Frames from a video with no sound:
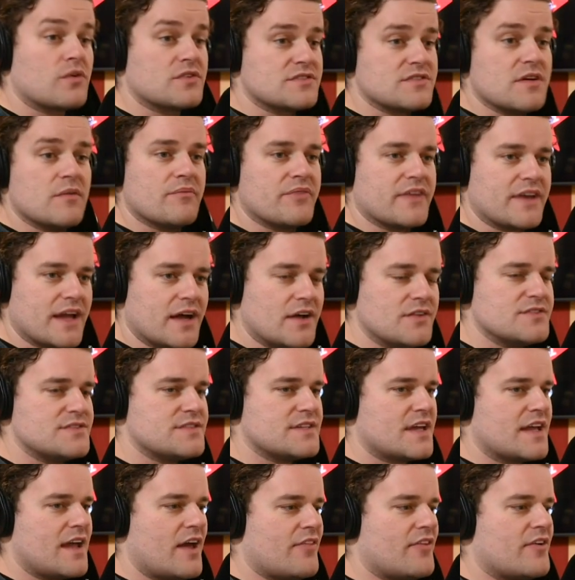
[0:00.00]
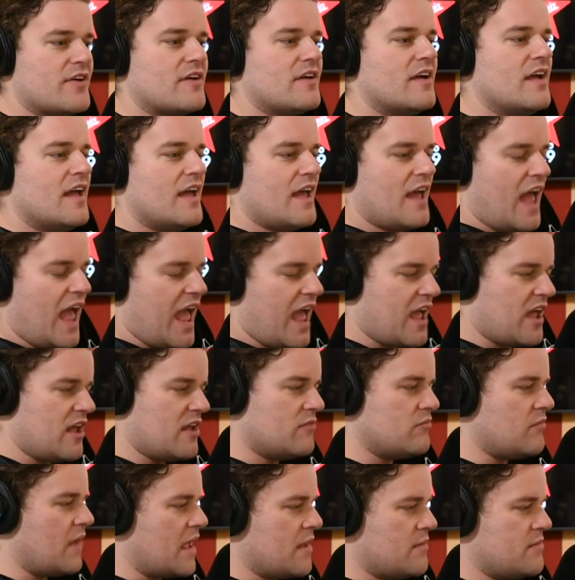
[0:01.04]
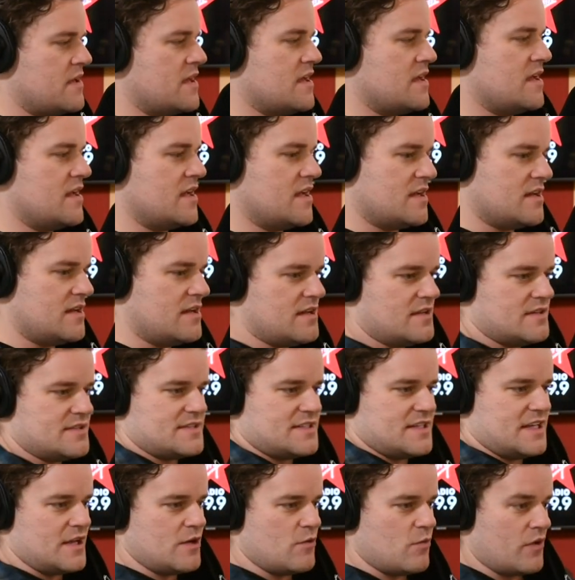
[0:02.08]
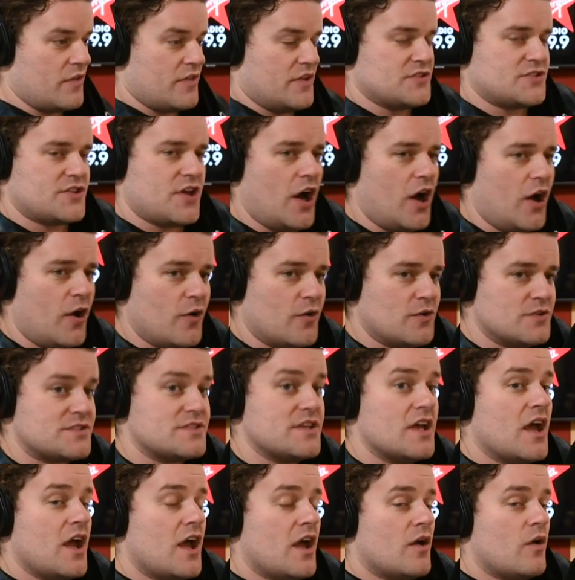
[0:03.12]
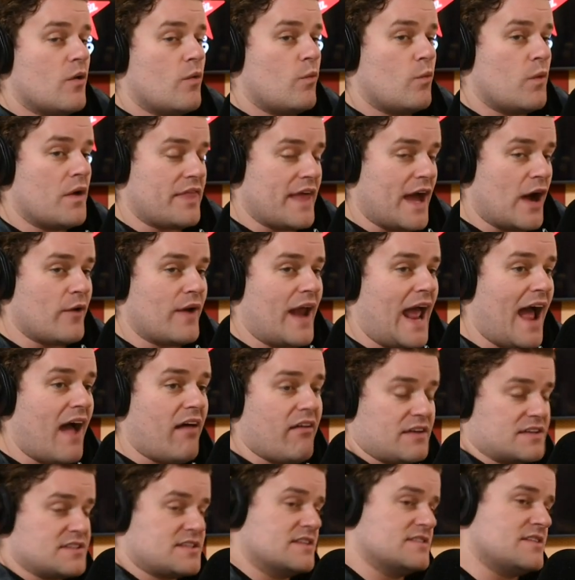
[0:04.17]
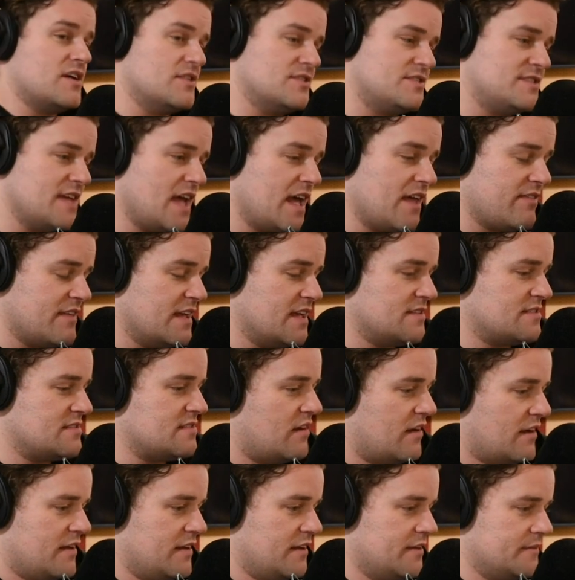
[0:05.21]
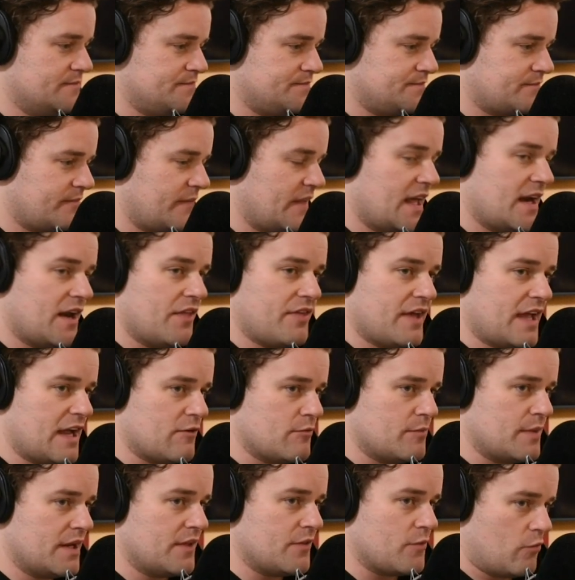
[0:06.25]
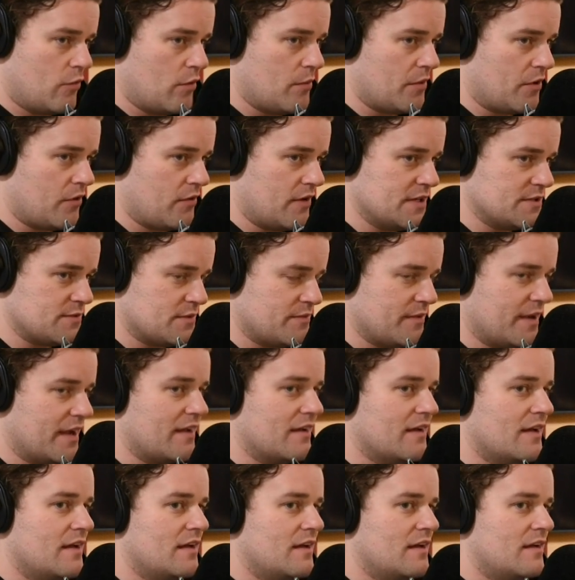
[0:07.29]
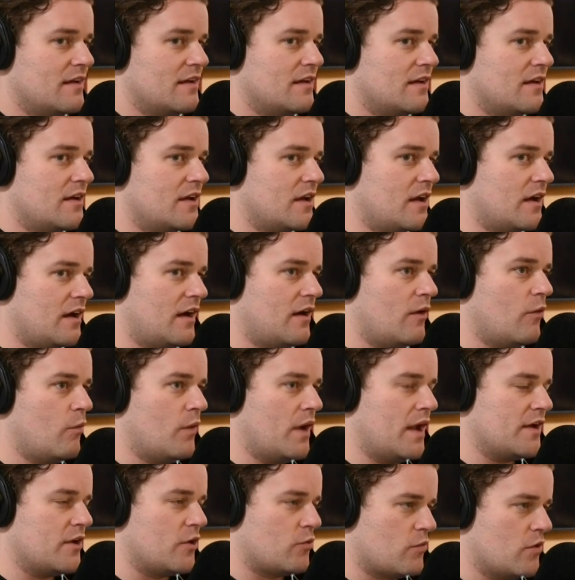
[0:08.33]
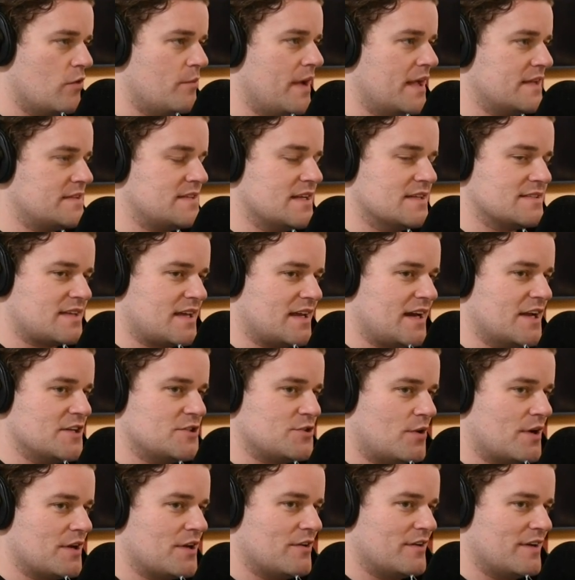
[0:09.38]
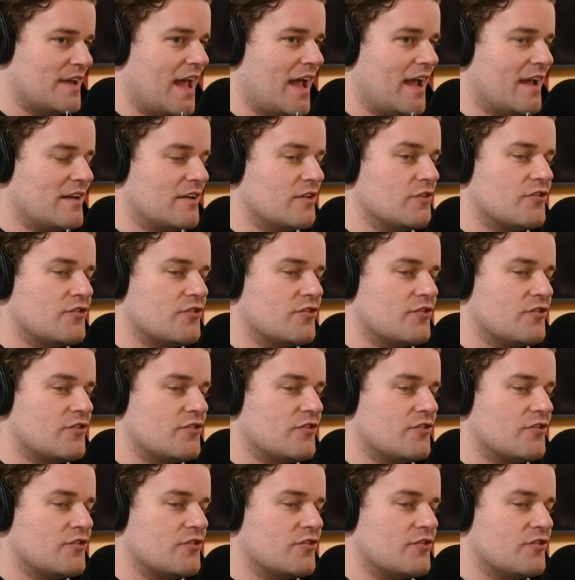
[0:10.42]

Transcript: or something else together and maybe see where this goes without Alex. Because I'll say this, Sonia, and I think everybody in the room agrees with me. Uh, when your roommate says, "Can I join your date?"